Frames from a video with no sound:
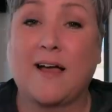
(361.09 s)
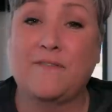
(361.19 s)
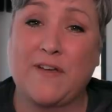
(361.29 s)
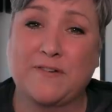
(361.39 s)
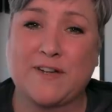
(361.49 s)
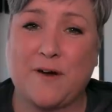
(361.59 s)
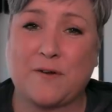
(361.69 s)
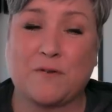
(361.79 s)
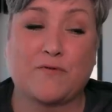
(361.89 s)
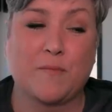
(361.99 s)
I found an
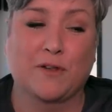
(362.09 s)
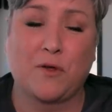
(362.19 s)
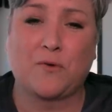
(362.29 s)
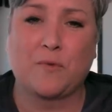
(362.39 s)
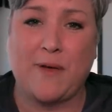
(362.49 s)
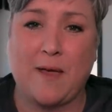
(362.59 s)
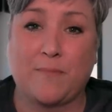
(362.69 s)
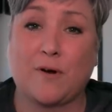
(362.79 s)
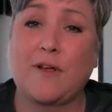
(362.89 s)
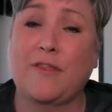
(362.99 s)
article from a local
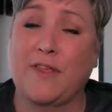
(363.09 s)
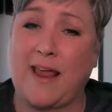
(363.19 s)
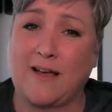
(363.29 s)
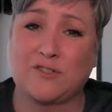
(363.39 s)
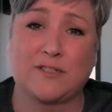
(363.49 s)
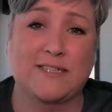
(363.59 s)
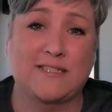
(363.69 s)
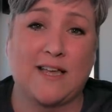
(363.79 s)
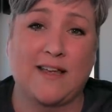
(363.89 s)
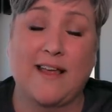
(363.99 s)
paper that actually
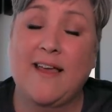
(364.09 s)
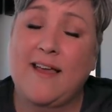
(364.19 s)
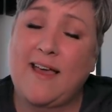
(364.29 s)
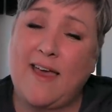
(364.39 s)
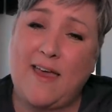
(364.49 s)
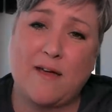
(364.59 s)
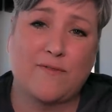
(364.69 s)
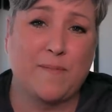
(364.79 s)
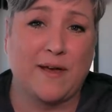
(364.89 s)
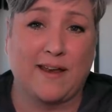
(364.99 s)
said, "Hey
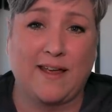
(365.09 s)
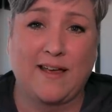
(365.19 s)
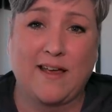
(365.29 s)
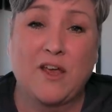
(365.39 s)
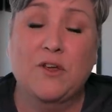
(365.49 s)
everybody,